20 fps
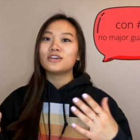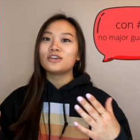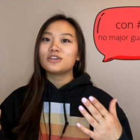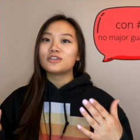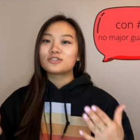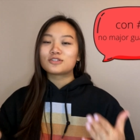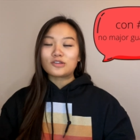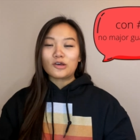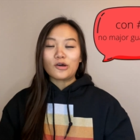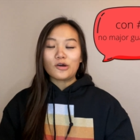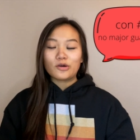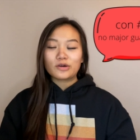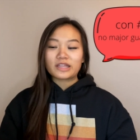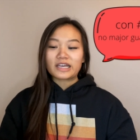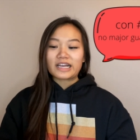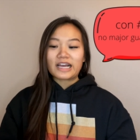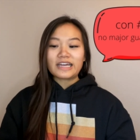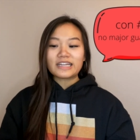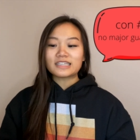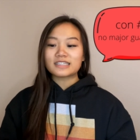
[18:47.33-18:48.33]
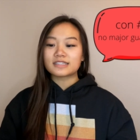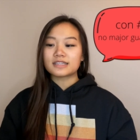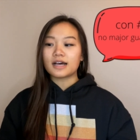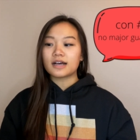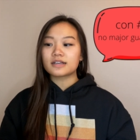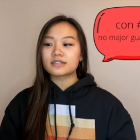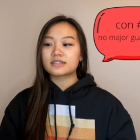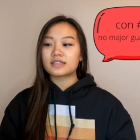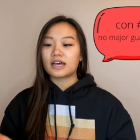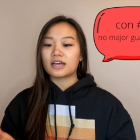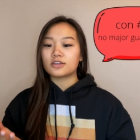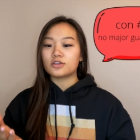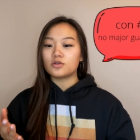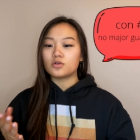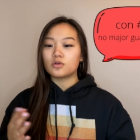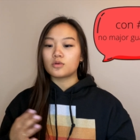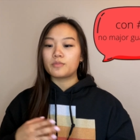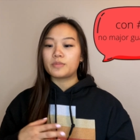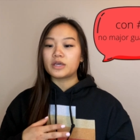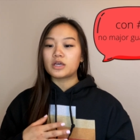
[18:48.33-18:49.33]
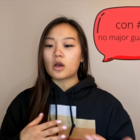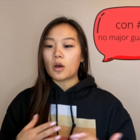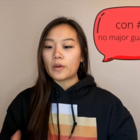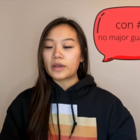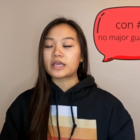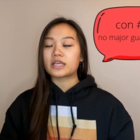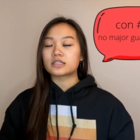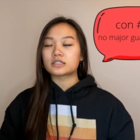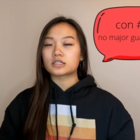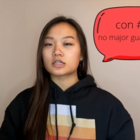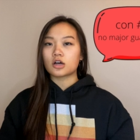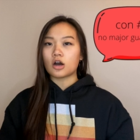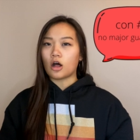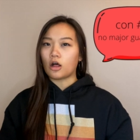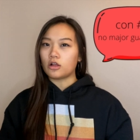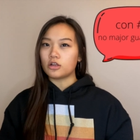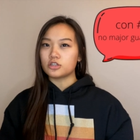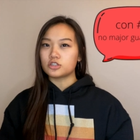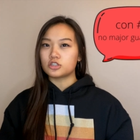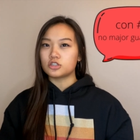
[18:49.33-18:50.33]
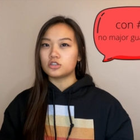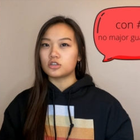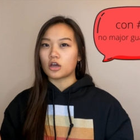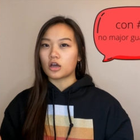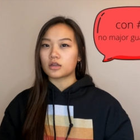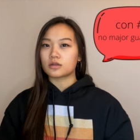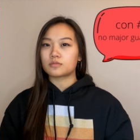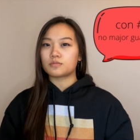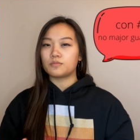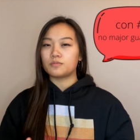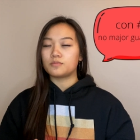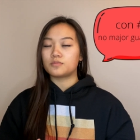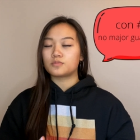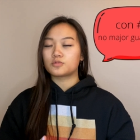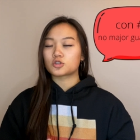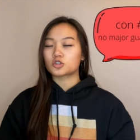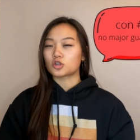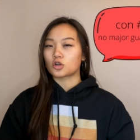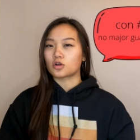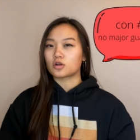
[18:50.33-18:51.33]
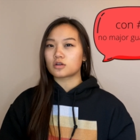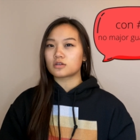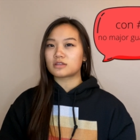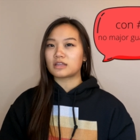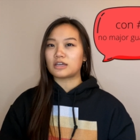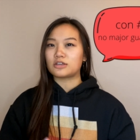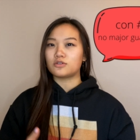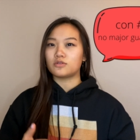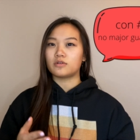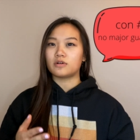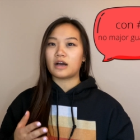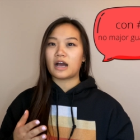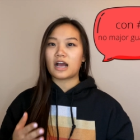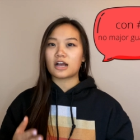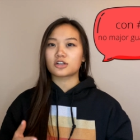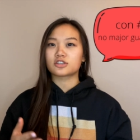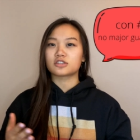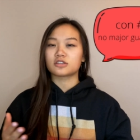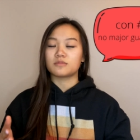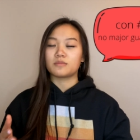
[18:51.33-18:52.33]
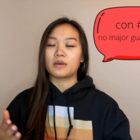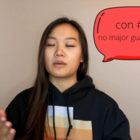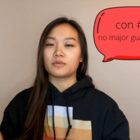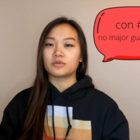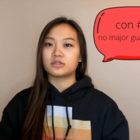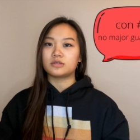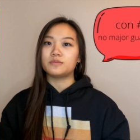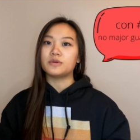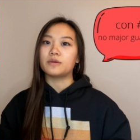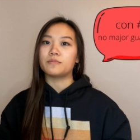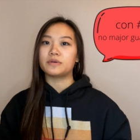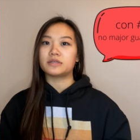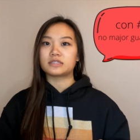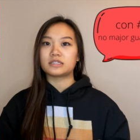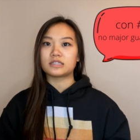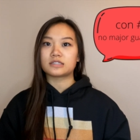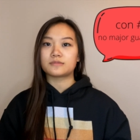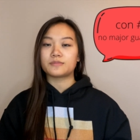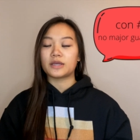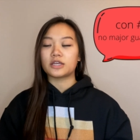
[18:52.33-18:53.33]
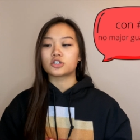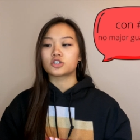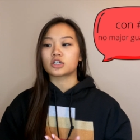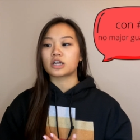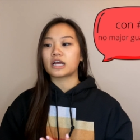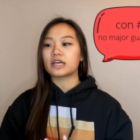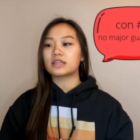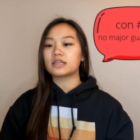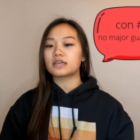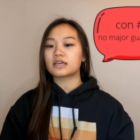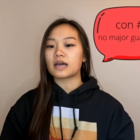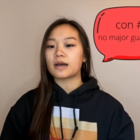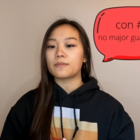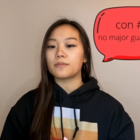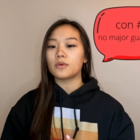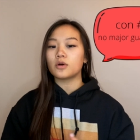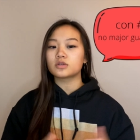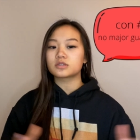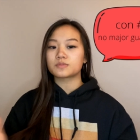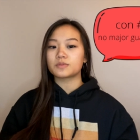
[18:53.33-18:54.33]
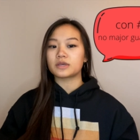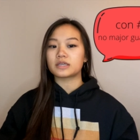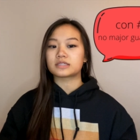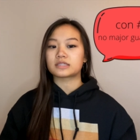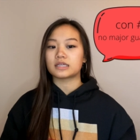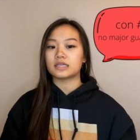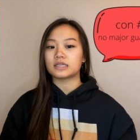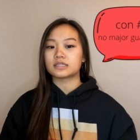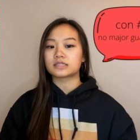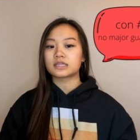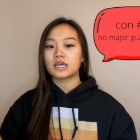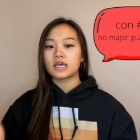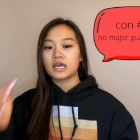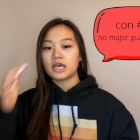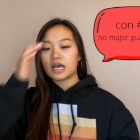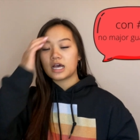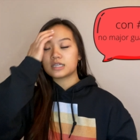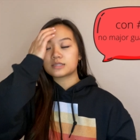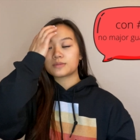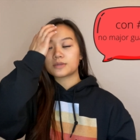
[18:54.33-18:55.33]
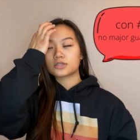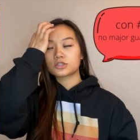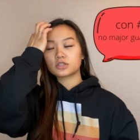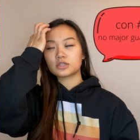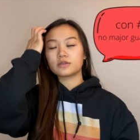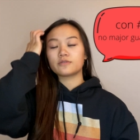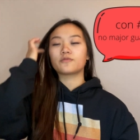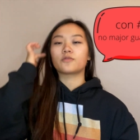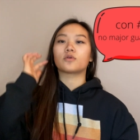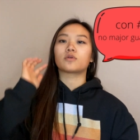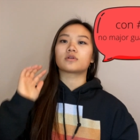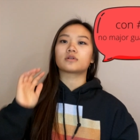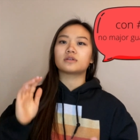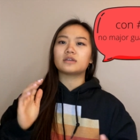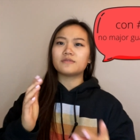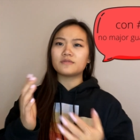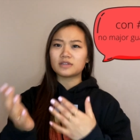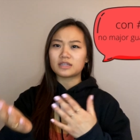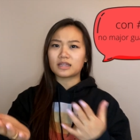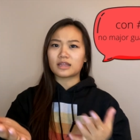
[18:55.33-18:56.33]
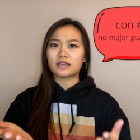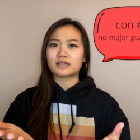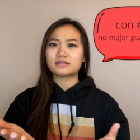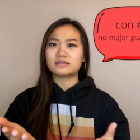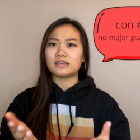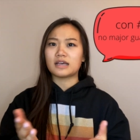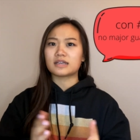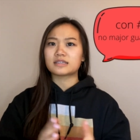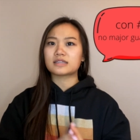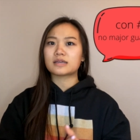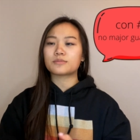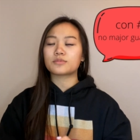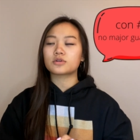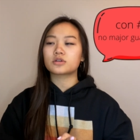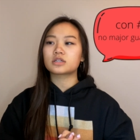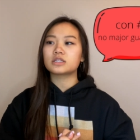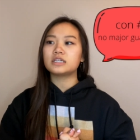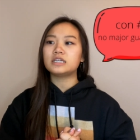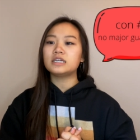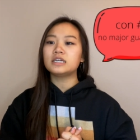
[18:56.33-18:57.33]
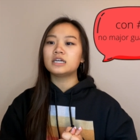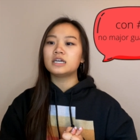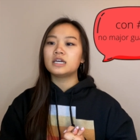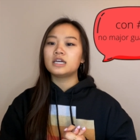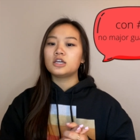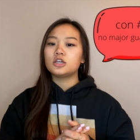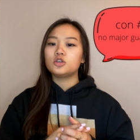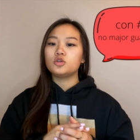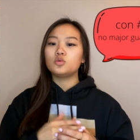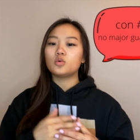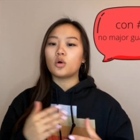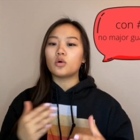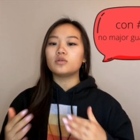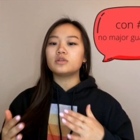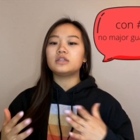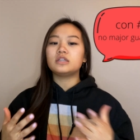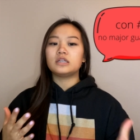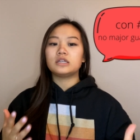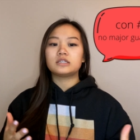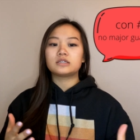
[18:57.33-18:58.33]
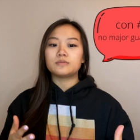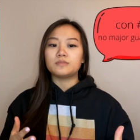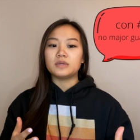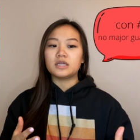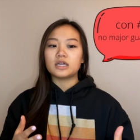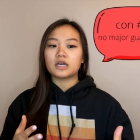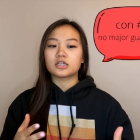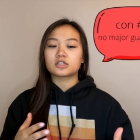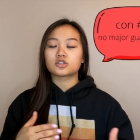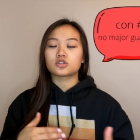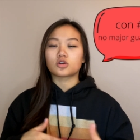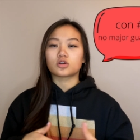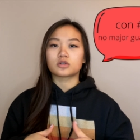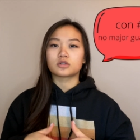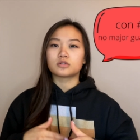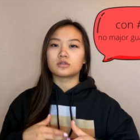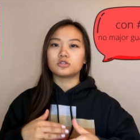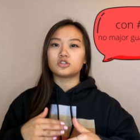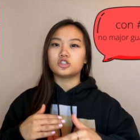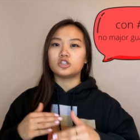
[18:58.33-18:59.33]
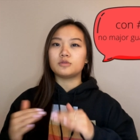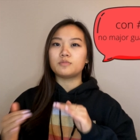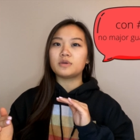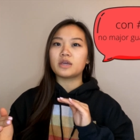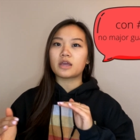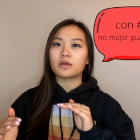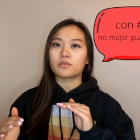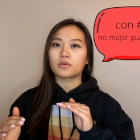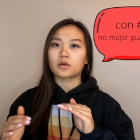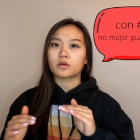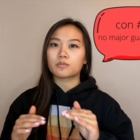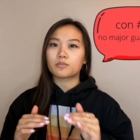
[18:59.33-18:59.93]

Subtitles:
So that kind of sucks that you'll be going into college not sure that you'll actually be able to be a business major. I think at most places, especially for even like CS at Berkeley, you only need to meet a certain GPA